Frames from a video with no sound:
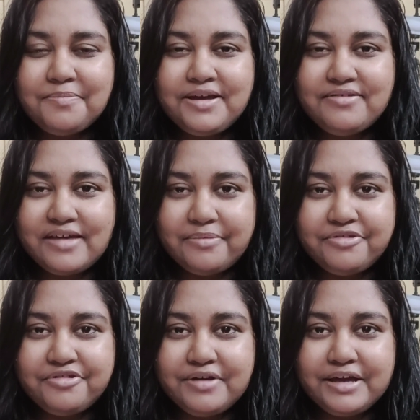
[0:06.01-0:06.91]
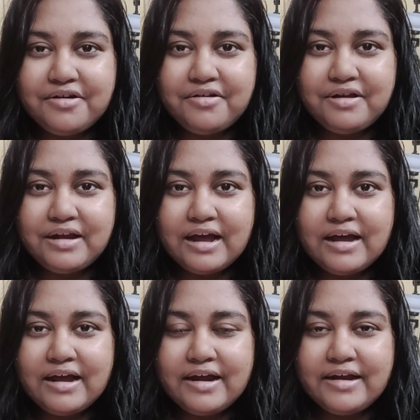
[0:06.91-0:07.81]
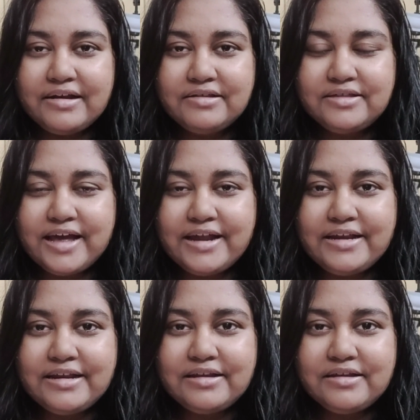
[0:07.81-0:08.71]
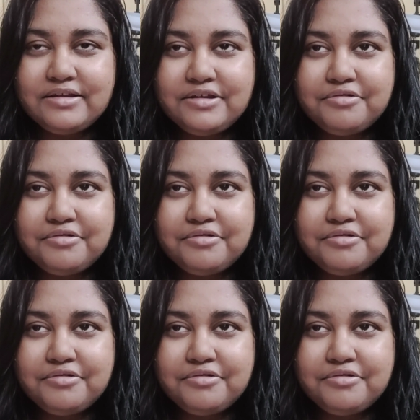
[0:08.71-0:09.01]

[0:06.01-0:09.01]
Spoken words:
had my exams going on and then,